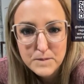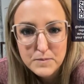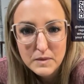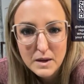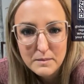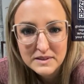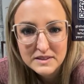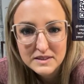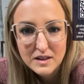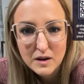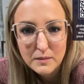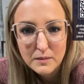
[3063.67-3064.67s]
I missed a
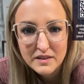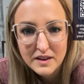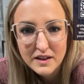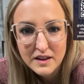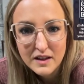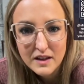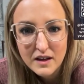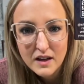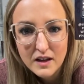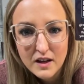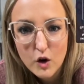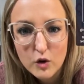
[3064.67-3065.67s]
comment. I think.
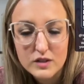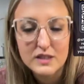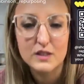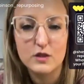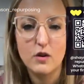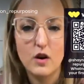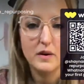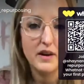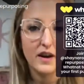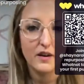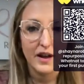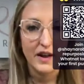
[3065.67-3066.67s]
Oh, the stencil comment. Yeah.
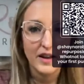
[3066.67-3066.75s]
Okay.